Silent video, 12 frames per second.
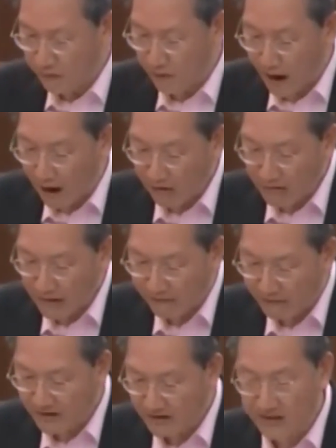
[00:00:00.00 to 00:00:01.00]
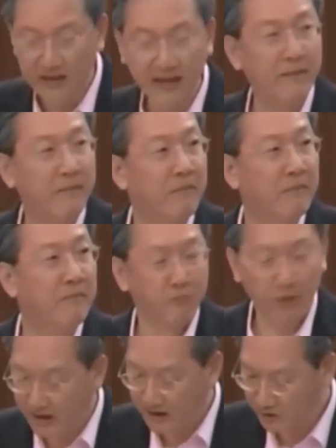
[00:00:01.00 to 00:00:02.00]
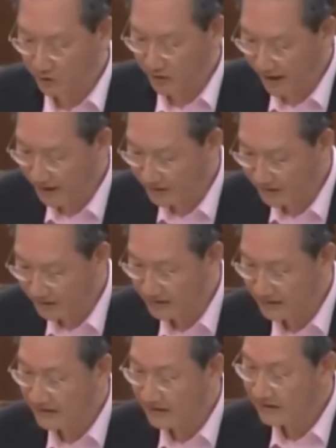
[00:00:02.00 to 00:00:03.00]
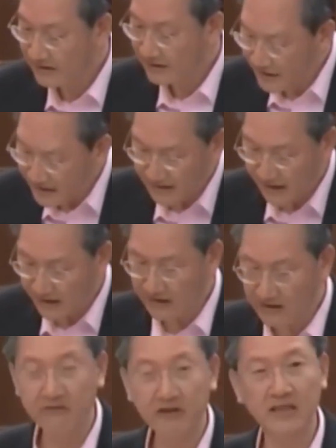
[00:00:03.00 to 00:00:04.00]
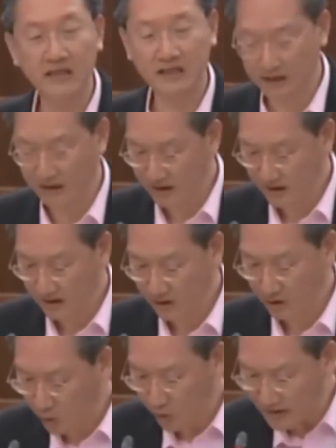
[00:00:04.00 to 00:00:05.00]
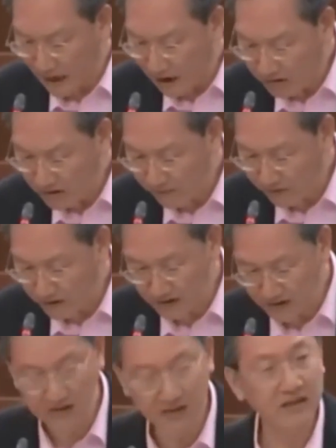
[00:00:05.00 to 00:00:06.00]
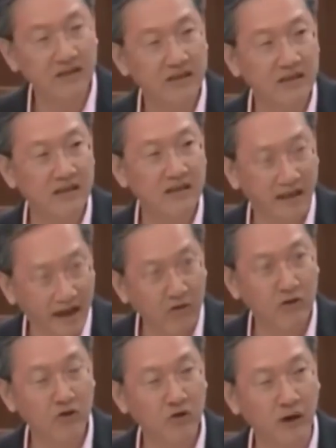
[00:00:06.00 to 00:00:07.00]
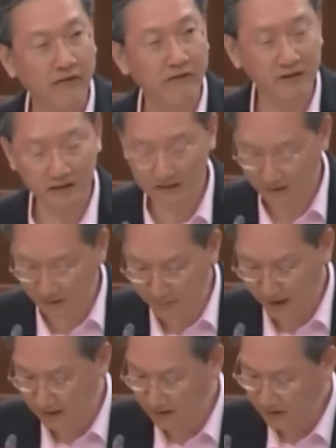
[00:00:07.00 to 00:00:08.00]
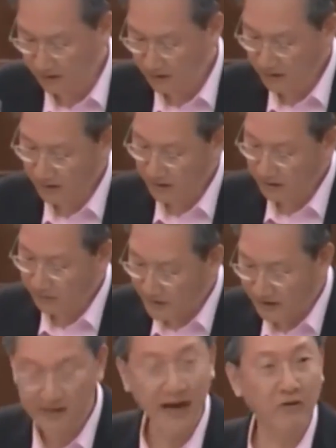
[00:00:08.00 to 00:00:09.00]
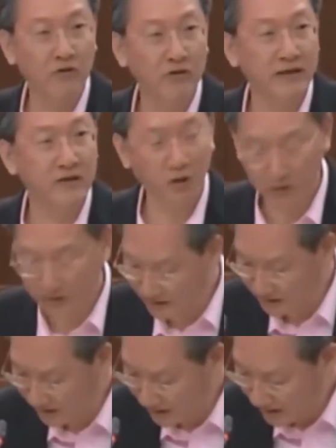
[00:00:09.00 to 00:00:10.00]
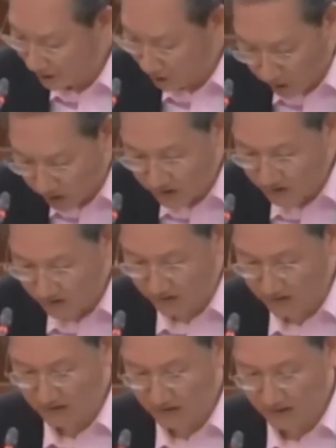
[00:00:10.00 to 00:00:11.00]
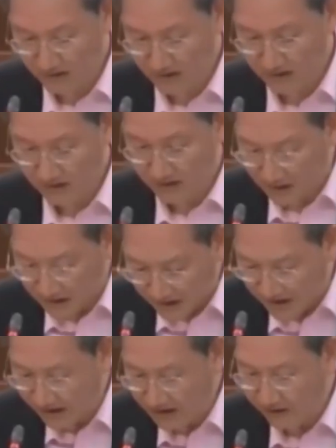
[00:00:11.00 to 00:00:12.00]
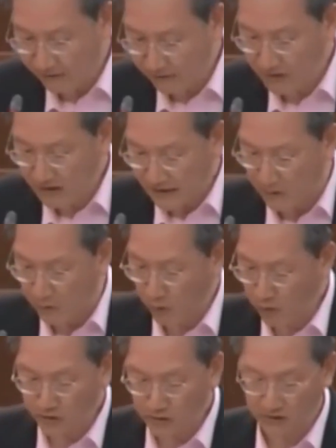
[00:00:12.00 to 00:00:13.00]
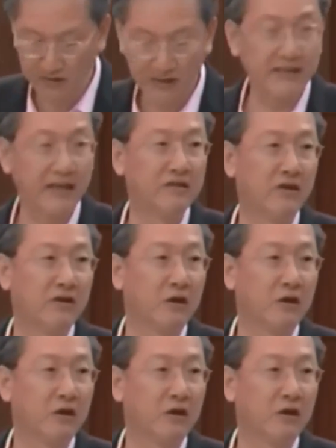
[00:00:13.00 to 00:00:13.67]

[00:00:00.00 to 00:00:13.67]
for our diversity can bring us together, insensitivity towards our differences can also drive us apart. Mr. Zainuddin Nordin cautioned us against the further erosions of the sense of